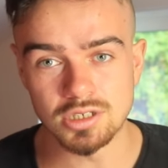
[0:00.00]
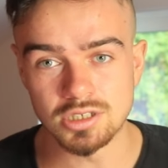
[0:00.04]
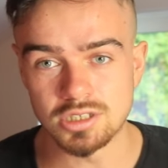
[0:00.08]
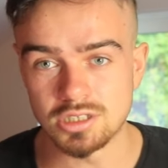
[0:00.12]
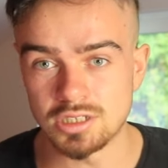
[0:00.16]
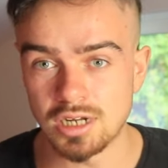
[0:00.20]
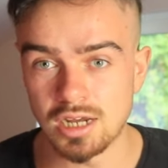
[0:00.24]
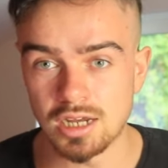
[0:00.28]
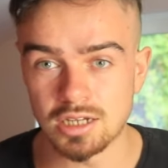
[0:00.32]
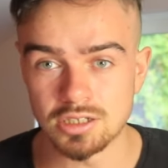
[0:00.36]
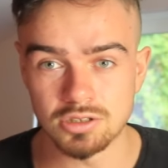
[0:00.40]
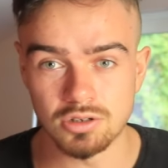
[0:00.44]

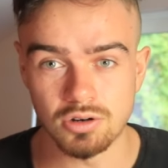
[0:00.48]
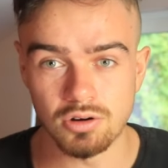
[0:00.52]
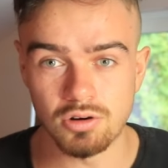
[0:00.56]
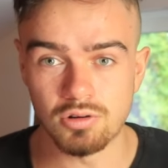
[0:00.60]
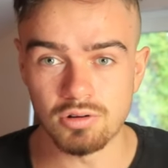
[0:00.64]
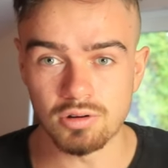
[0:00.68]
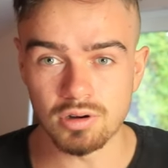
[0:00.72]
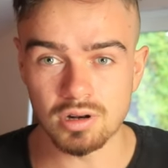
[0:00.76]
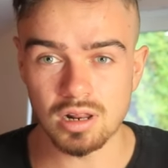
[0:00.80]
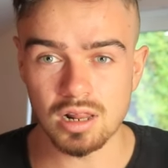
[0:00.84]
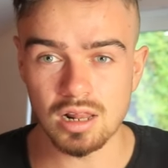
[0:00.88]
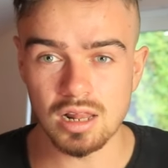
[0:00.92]
She has her
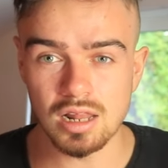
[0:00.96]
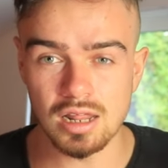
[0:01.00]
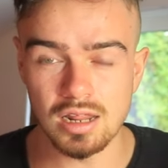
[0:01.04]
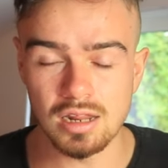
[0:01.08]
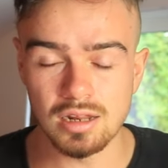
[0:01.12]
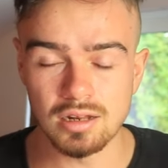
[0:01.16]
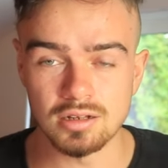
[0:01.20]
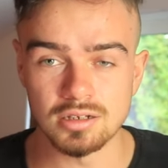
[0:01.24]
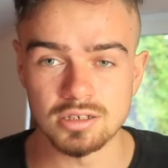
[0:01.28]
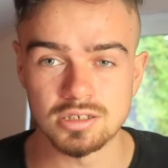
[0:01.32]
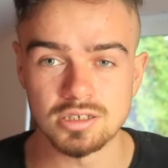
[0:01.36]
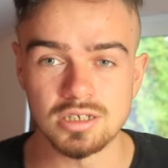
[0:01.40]
own
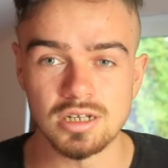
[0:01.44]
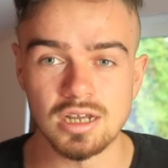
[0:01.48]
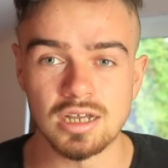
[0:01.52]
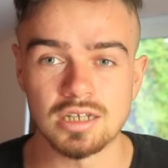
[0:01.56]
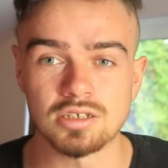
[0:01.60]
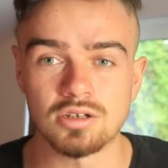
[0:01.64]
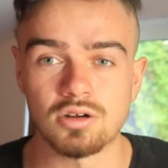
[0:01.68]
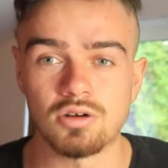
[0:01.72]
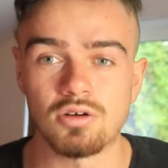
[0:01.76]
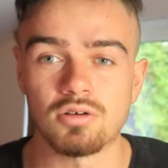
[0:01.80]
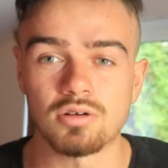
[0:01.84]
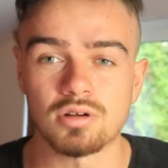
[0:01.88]
clinic. She
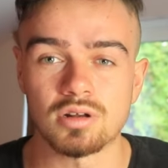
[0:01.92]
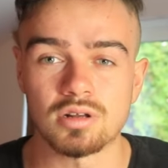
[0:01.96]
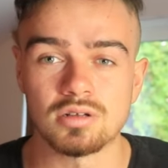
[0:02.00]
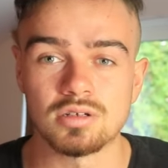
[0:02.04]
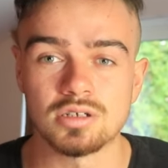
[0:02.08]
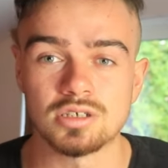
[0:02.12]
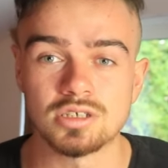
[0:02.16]
has her own.